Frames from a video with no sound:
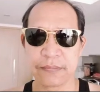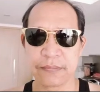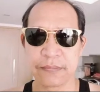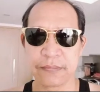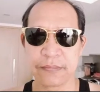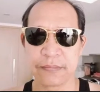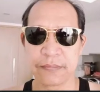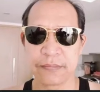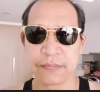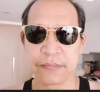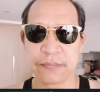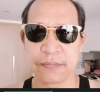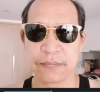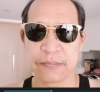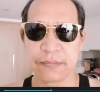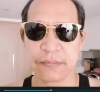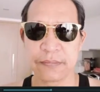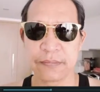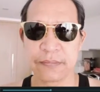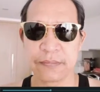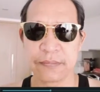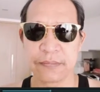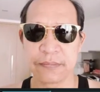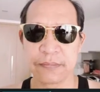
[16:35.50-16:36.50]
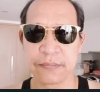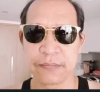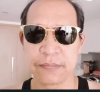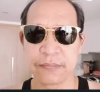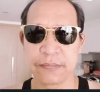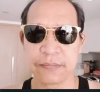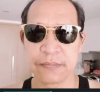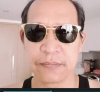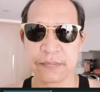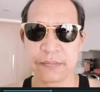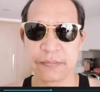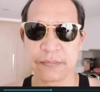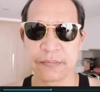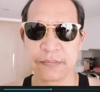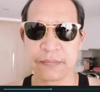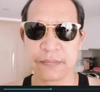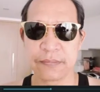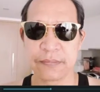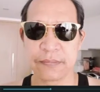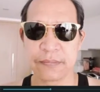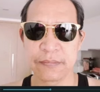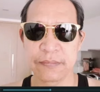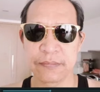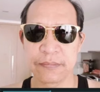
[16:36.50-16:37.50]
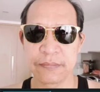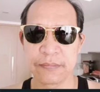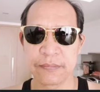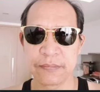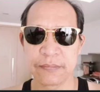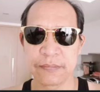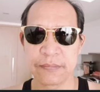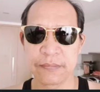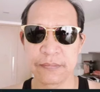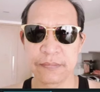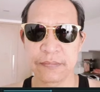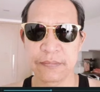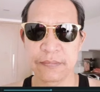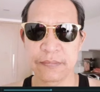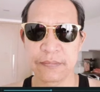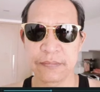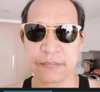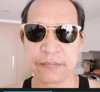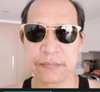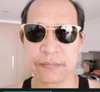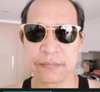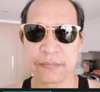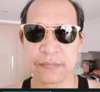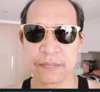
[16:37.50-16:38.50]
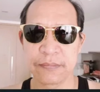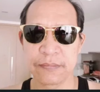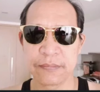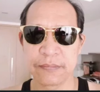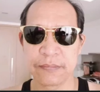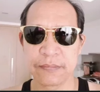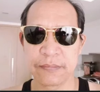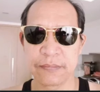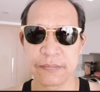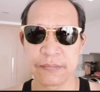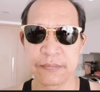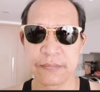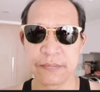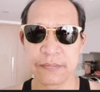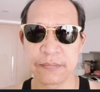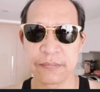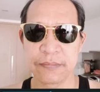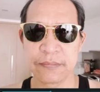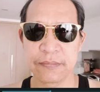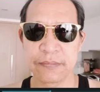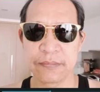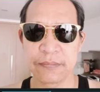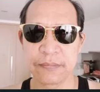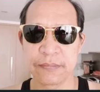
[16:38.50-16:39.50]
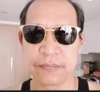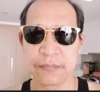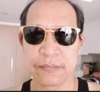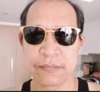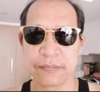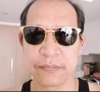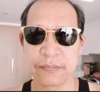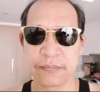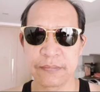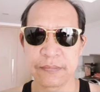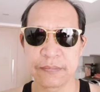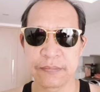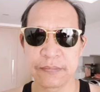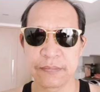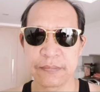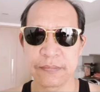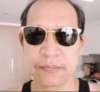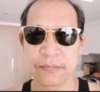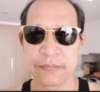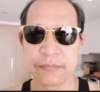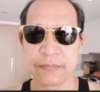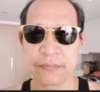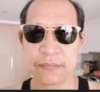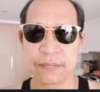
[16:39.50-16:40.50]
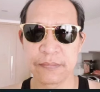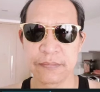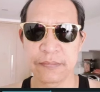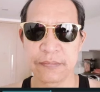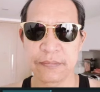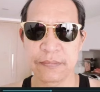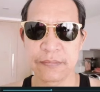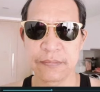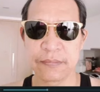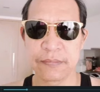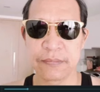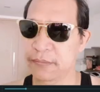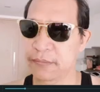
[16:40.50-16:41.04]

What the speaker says: Okay, that's it. Thanks for watching, and